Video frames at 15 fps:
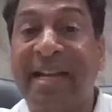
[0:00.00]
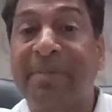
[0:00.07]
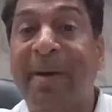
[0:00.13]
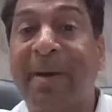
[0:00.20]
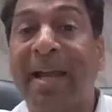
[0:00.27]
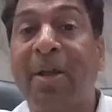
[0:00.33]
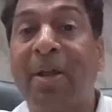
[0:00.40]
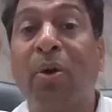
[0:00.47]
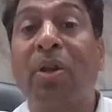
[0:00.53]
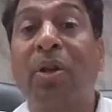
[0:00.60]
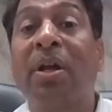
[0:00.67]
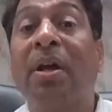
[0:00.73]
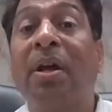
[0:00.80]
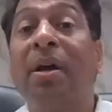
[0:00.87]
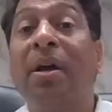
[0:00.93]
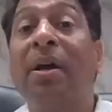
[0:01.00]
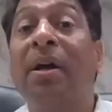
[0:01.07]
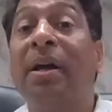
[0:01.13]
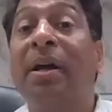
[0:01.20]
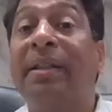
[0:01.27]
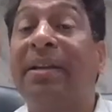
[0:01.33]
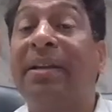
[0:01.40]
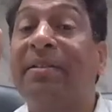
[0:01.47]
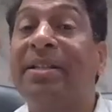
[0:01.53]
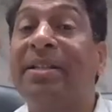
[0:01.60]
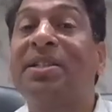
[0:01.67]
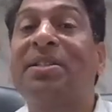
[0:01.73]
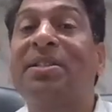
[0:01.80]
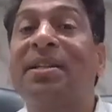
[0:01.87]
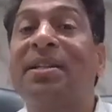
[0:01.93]
raised by that
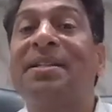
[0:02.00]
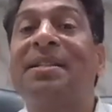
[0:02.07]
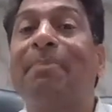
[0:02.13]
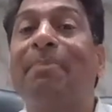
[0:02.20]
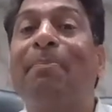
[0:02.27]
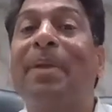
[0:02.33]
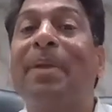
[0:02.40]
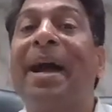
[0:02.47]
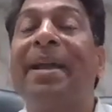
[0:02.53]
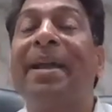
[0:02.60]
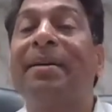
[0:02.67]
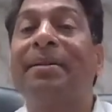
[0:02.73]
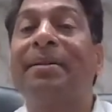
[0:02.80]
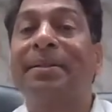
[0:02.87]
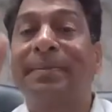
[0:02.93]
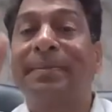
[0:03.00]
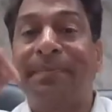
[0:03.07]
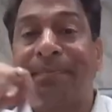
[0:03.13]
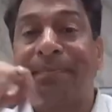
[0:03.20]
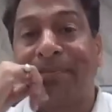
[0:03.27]
registered supplier